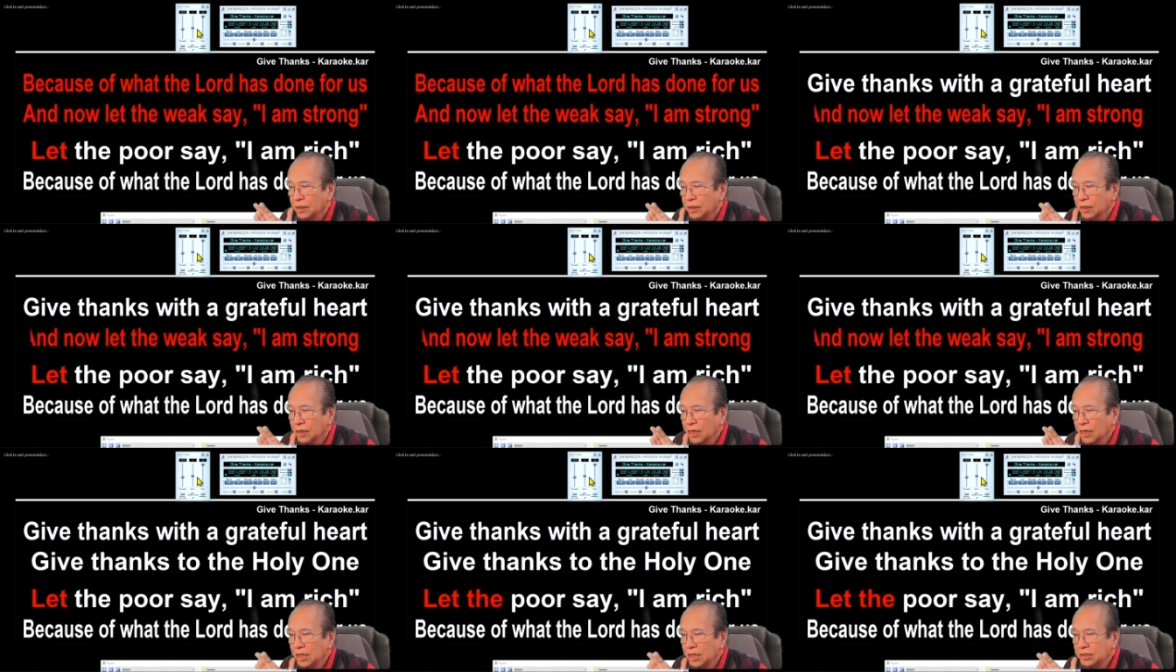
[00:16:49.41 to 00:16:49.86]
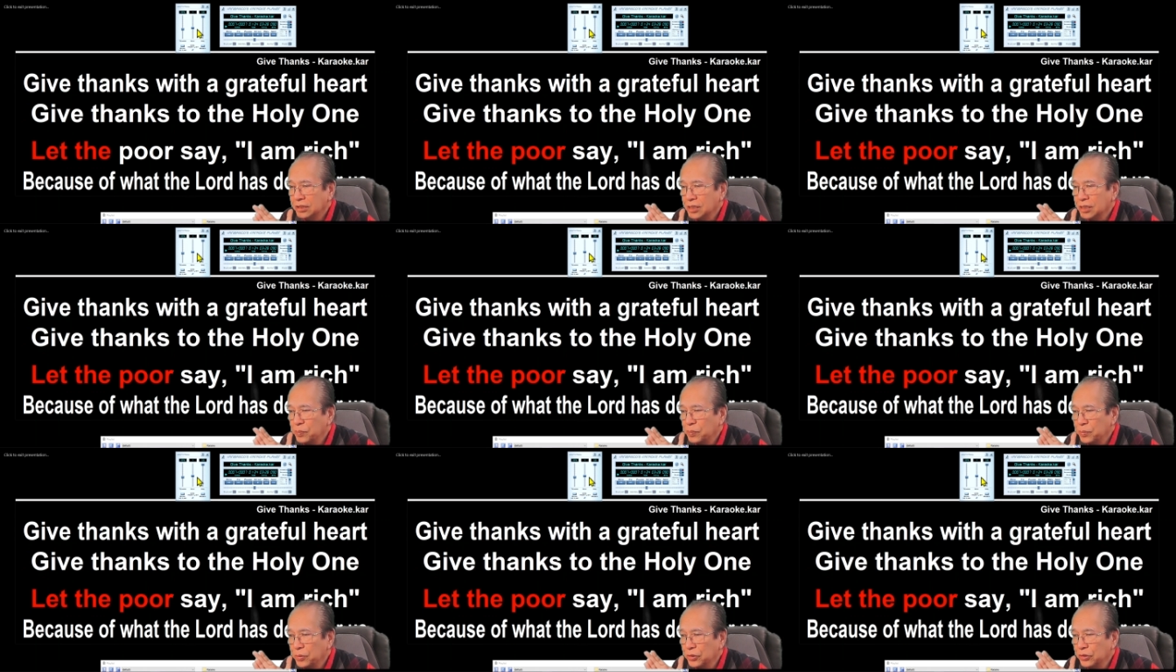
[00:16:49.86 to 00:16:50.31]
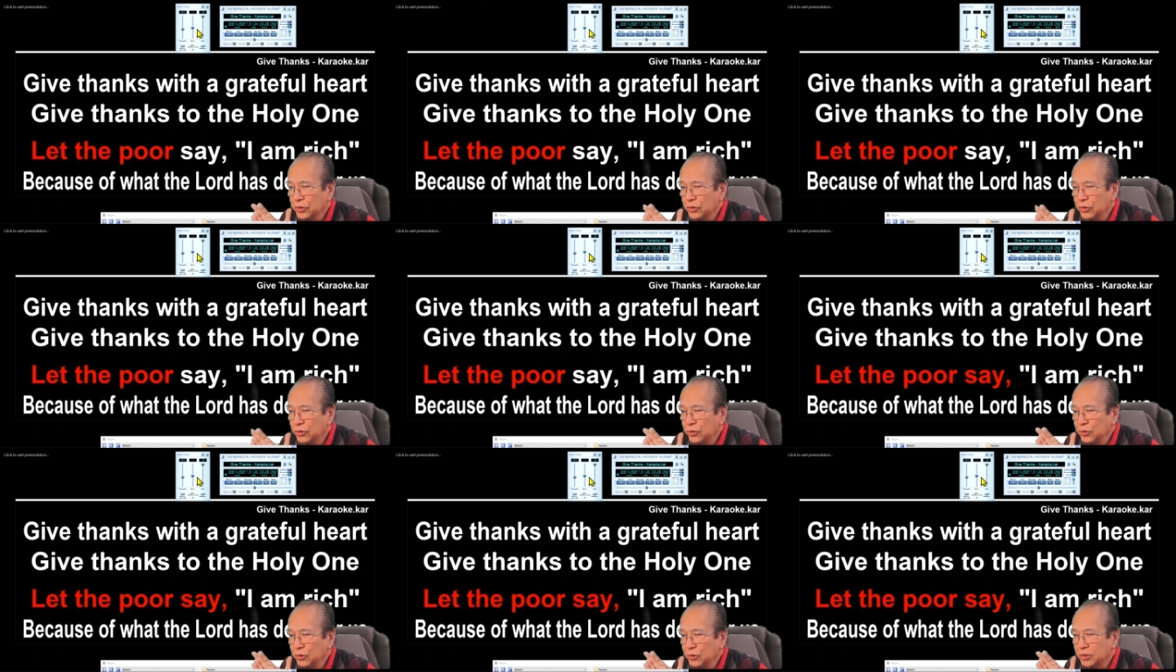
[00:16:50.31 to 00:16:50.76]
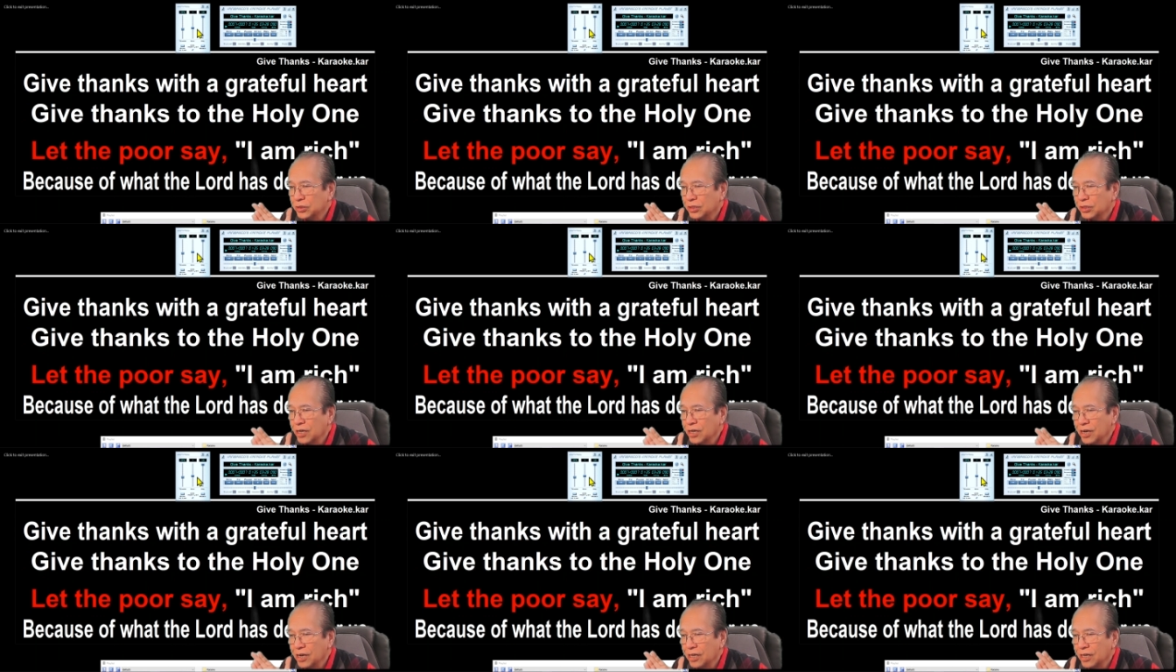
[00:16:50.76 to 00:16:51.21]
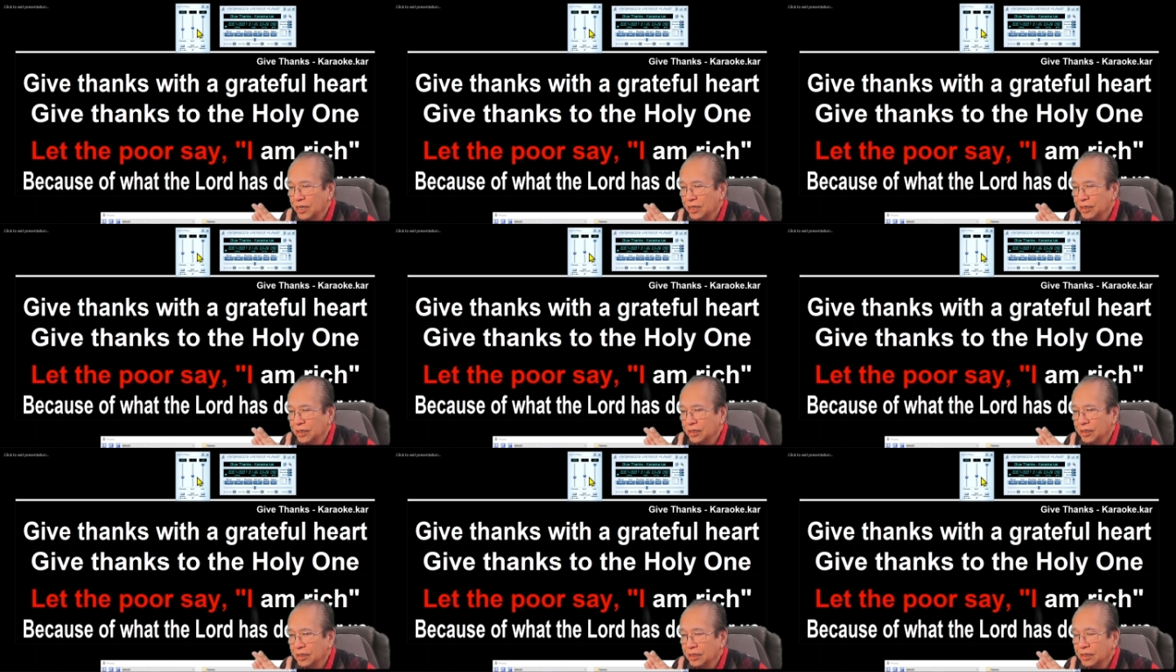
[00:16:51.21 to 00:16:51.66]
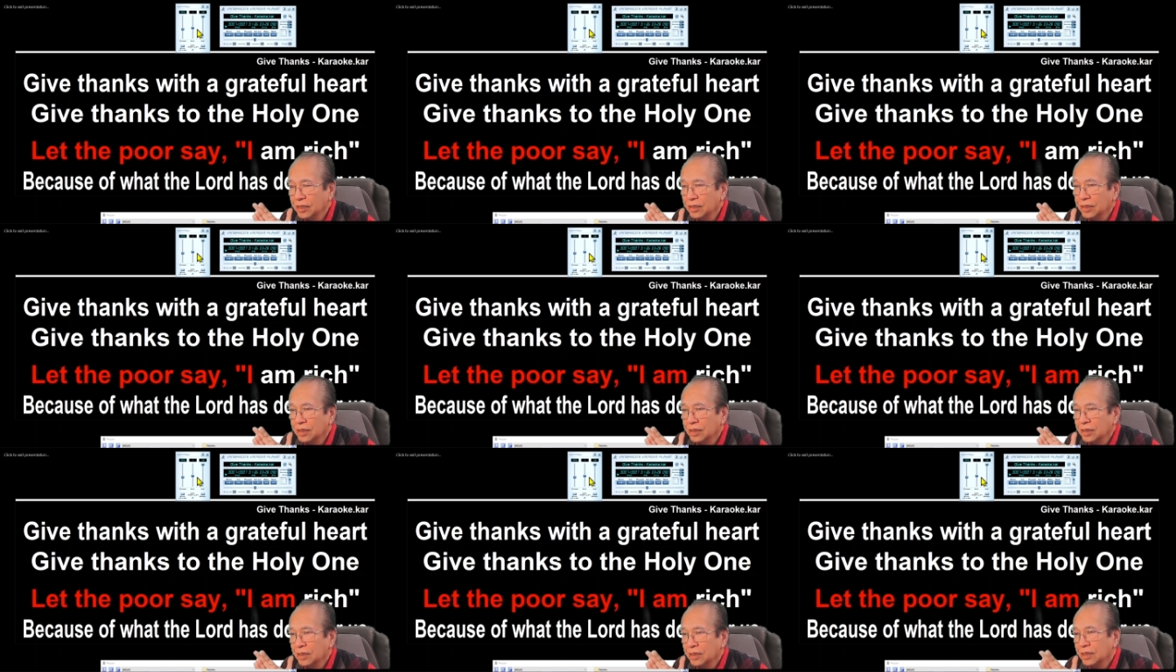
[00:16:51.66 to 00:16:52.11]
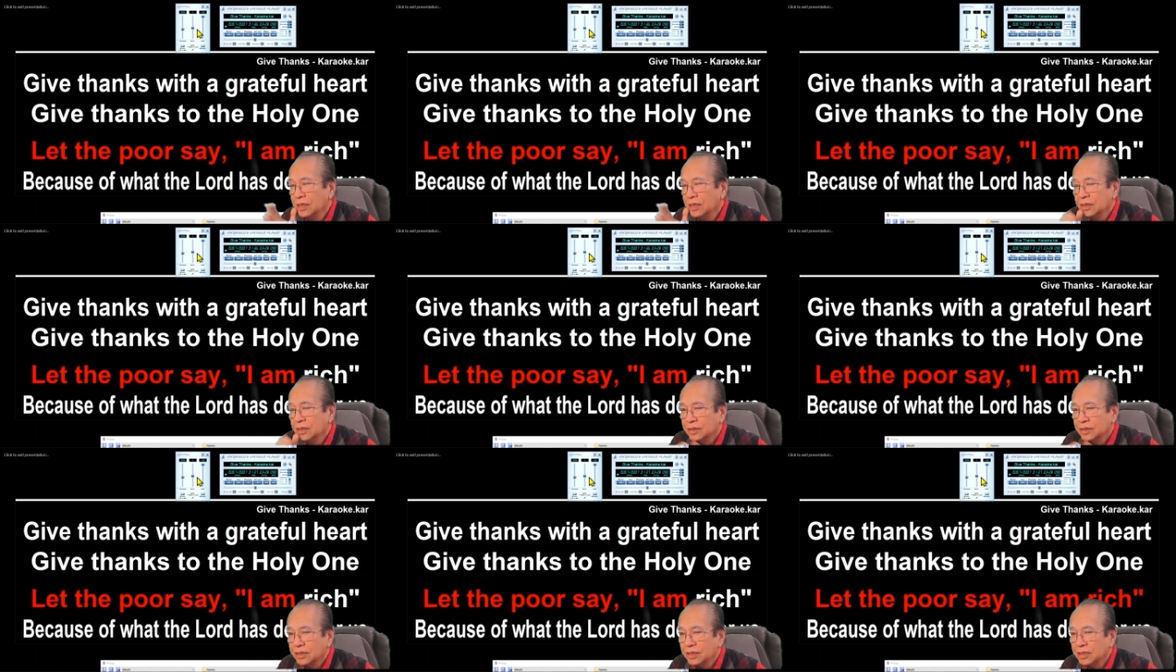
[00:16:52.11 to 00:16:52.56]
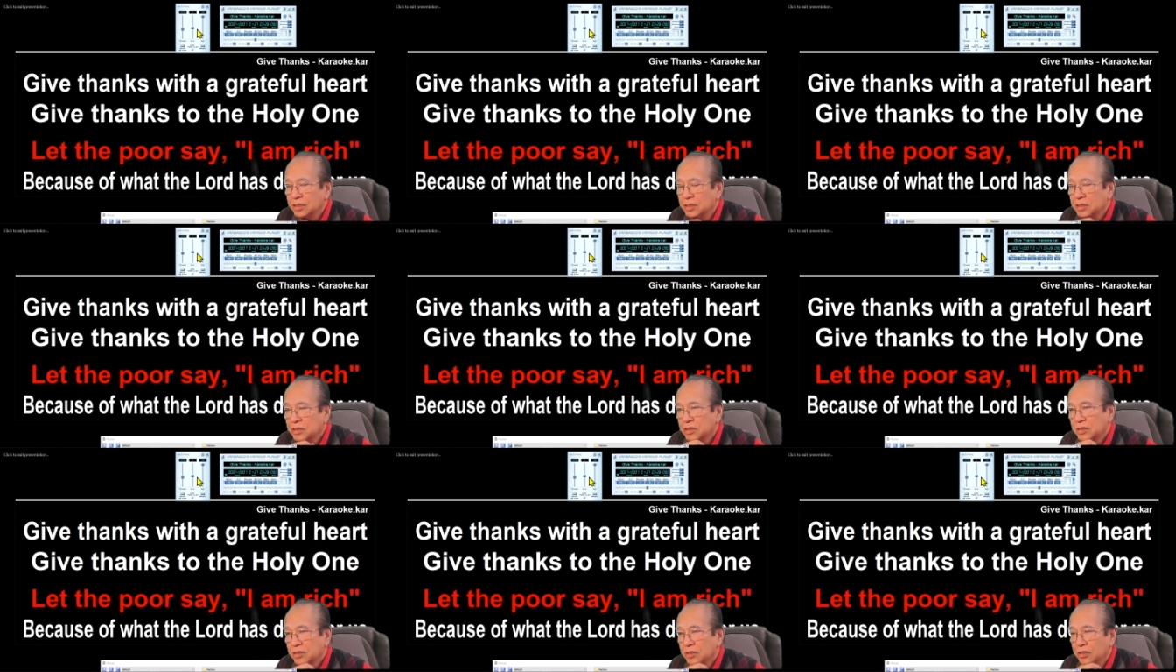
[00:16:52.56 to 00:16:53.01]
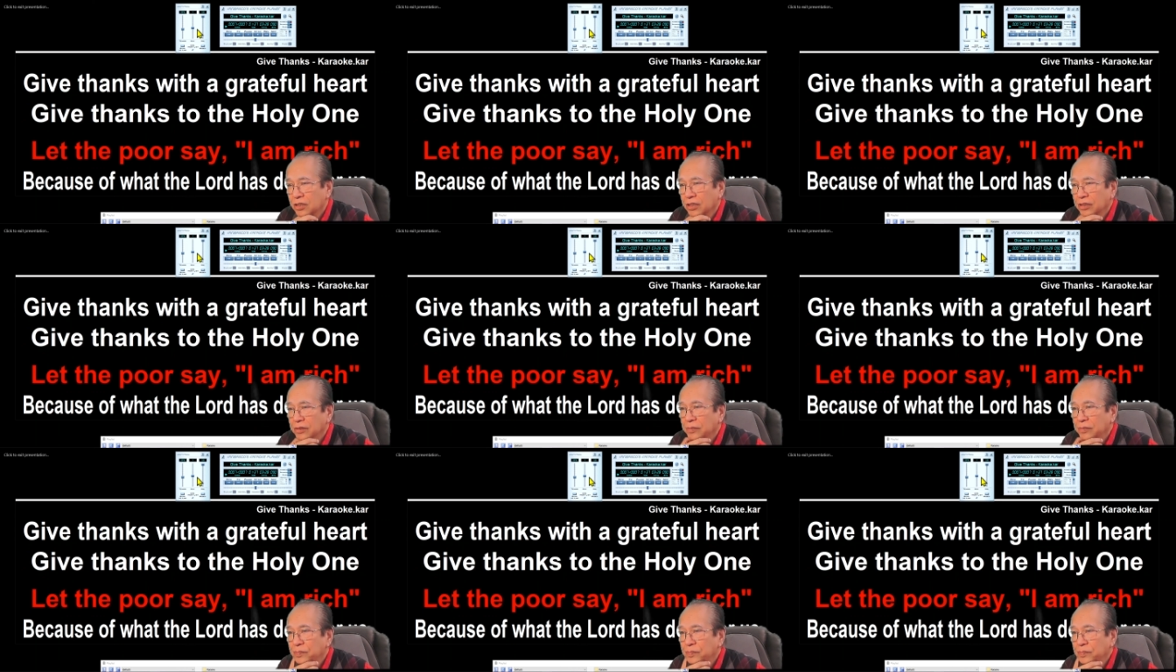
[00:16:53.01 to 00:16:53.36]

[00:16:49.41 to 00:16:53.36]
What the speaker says: Let the bull say it's good.